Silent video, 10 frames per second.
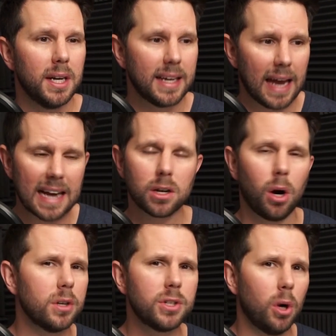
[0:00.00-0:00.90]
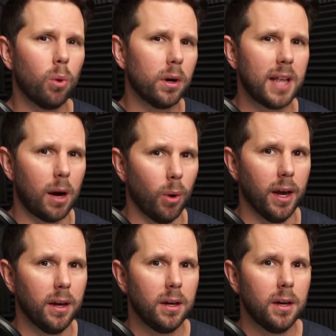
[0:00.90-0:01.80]
Gas cars don't work that
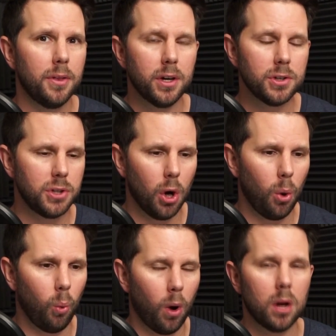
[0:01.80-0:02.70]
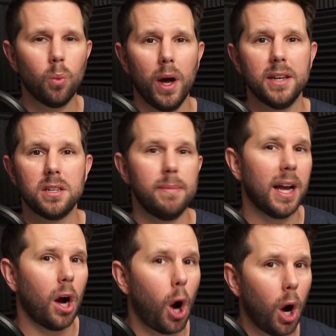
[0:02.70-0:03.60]
way. There's no one way to
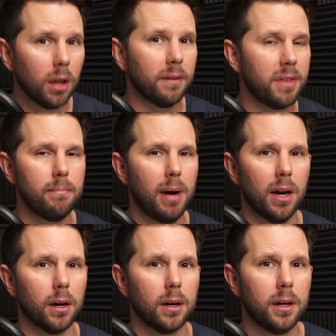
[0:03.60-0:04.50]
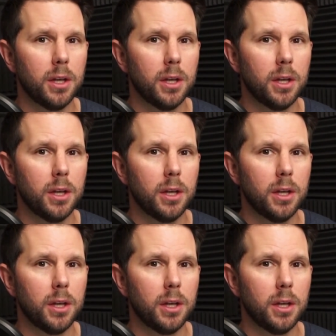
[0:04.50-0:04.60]
make all of them better